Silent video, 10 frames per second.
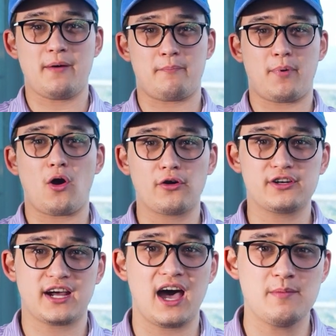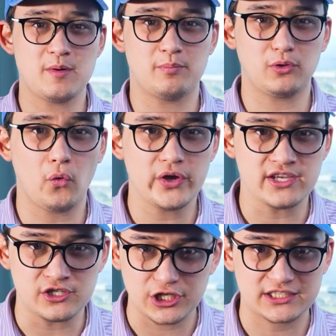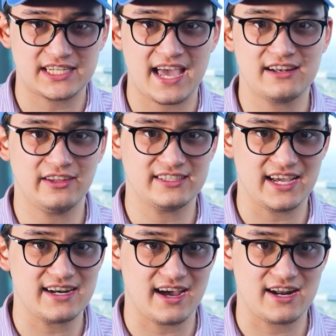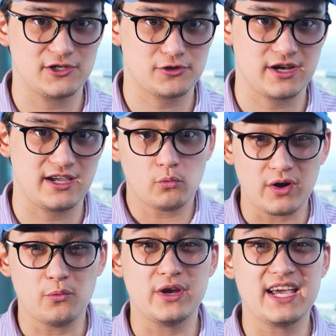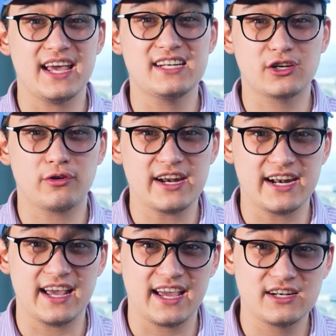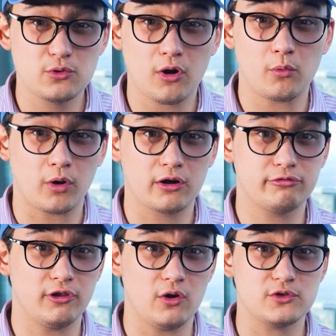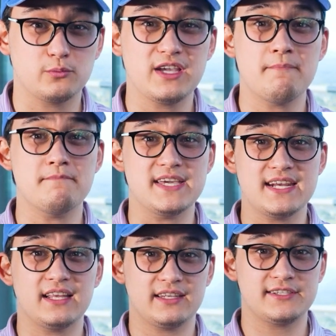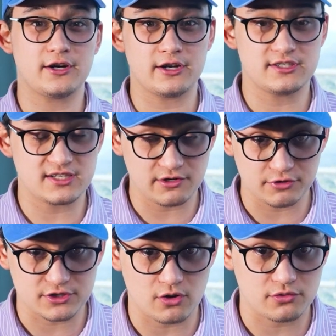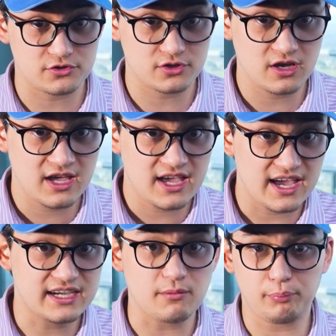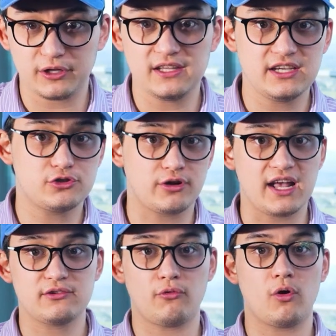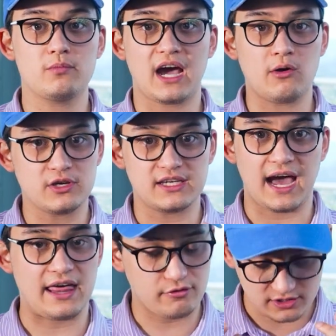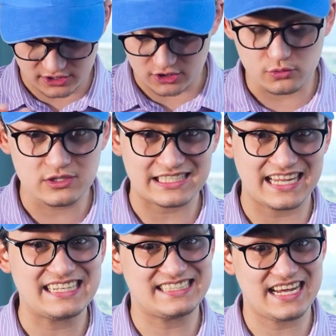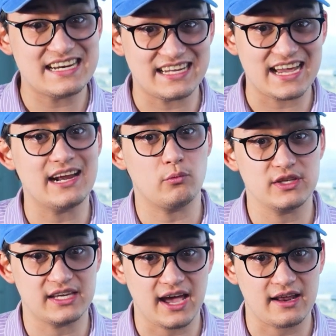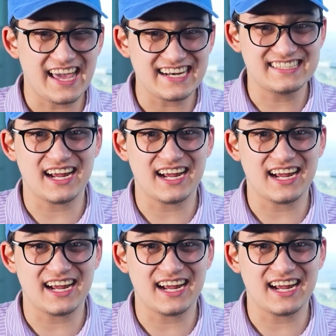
a part-time employee just handling data entry. When we integrated it into our workflows, we immediately started seeing results. It completely transformed how we gather and use LinkedIn data we get. And it